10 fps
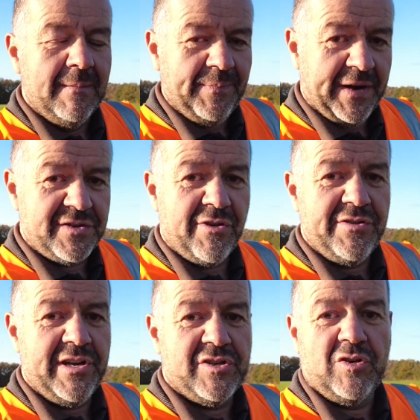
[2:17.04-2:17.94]
And it's not
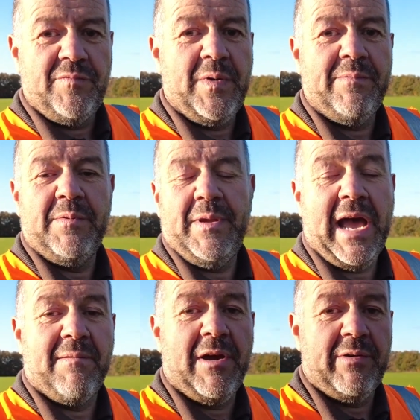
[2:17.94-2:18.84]
unusual for people to be
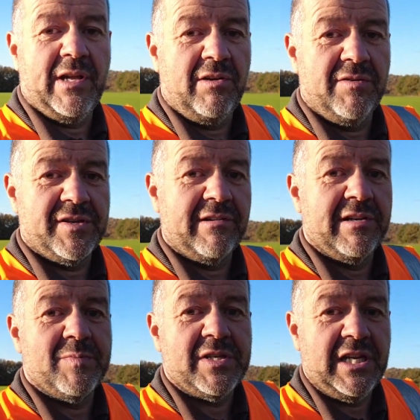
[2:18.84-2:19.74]
out mowing their lawns on
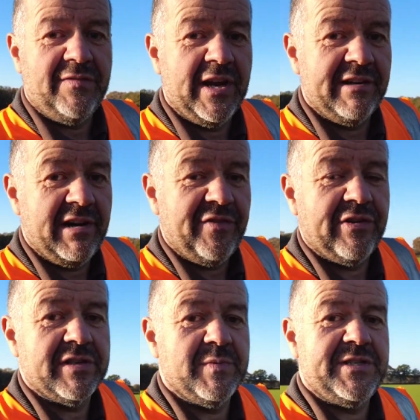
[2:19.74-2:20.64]
Christmas Eve, getting it ready for
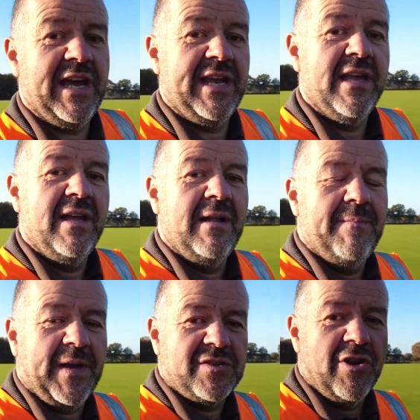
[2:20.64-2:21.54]
Christmas Day.
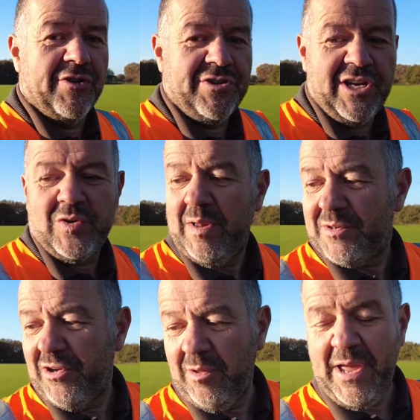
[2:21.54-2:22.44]
That's not unusual, I'm
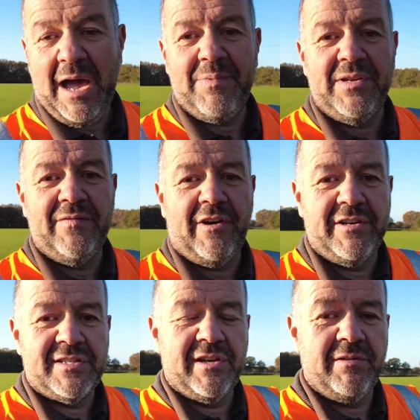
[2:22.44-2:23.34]
sure that'll be happening
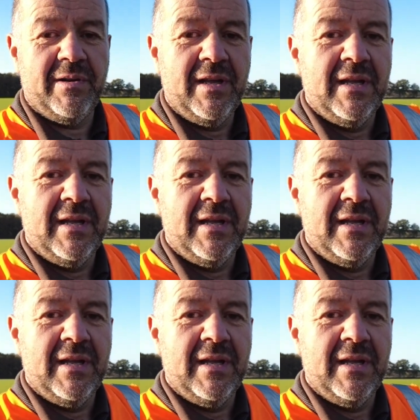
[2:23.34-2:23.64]
very soon.